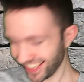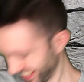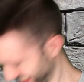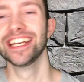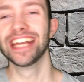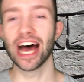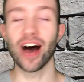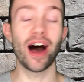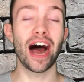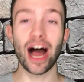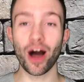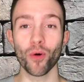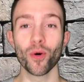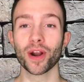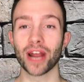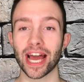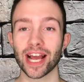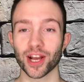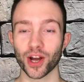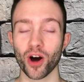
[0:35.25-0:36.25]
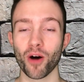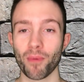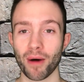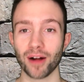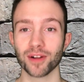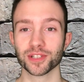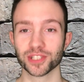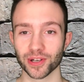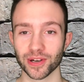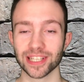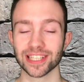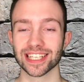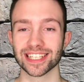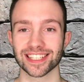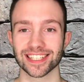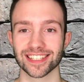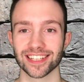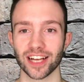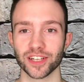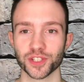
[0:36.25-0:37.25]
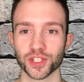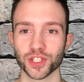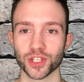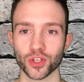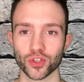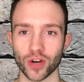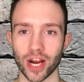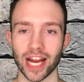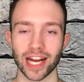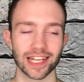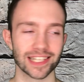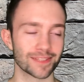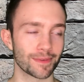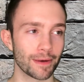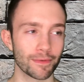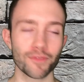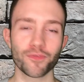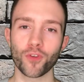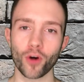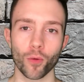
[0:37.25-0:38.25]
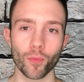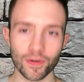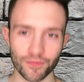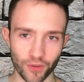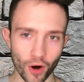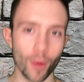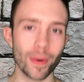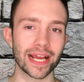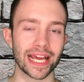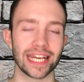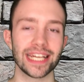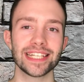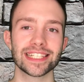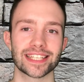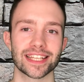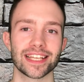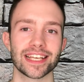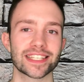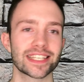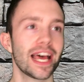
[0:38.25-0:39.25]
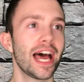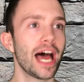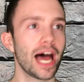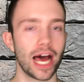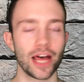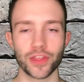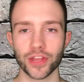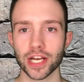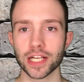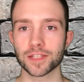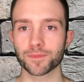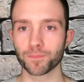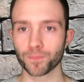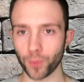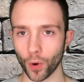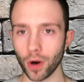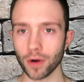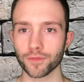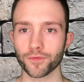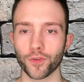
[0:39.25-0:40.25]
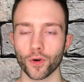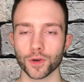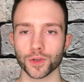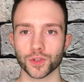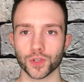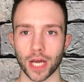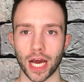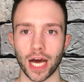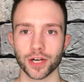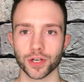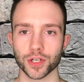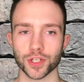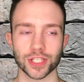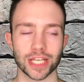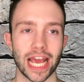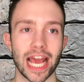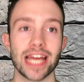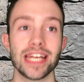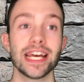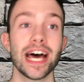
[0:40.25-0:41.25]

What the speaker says: Now, how would I go about doing this in Dungeons and Dragons? But before we get into this, I think it's important for us to understand